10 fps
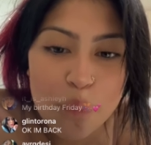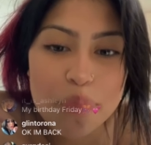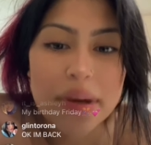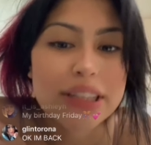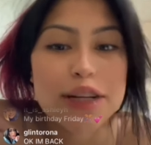
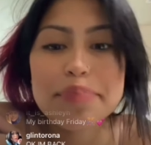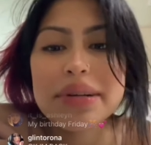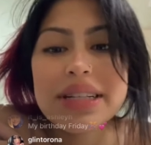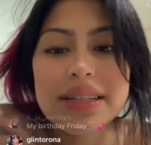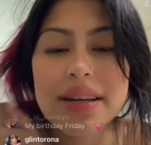My tongue
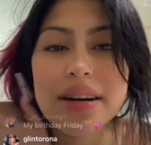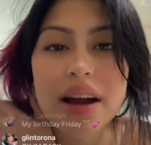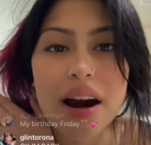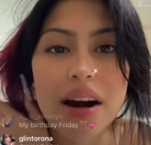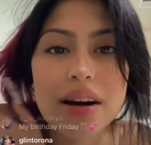piercing
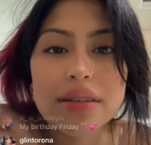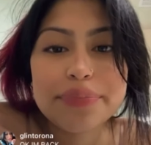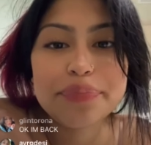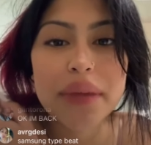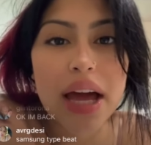didn't hurt
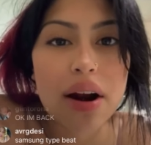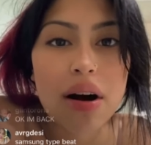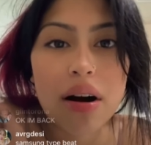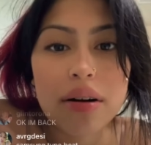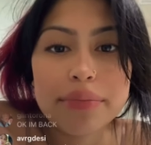at
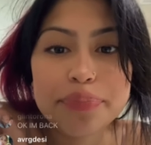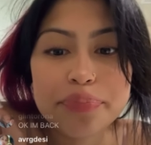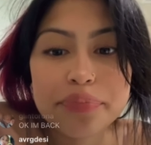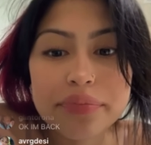all.